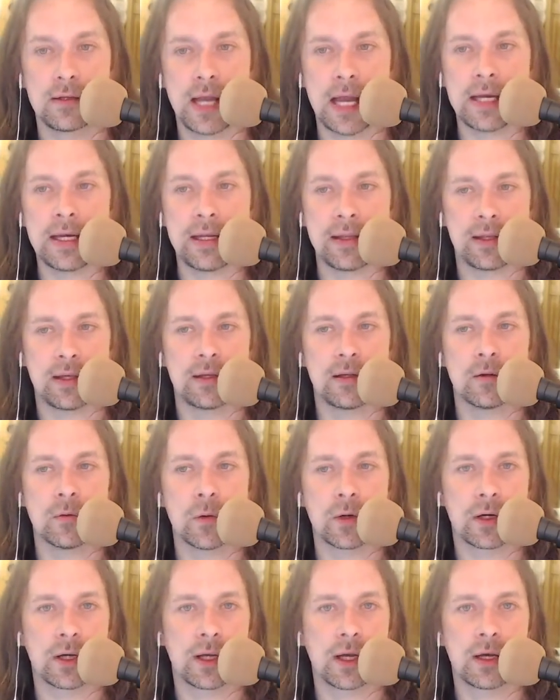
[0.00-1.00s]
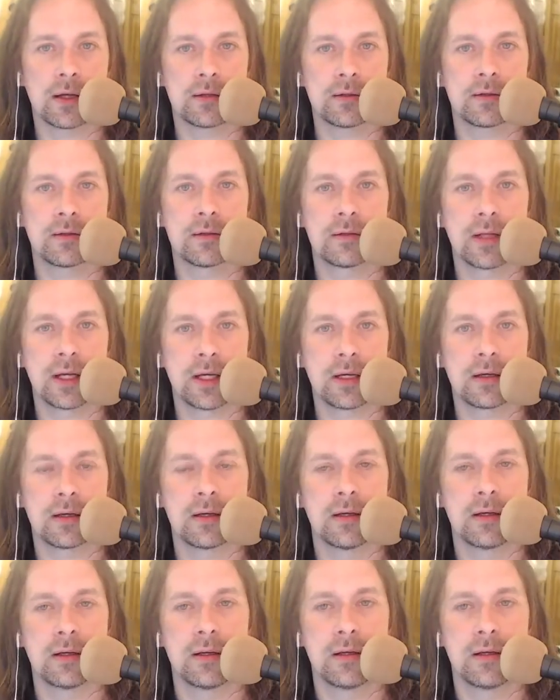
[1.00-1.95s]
anything you're working on, like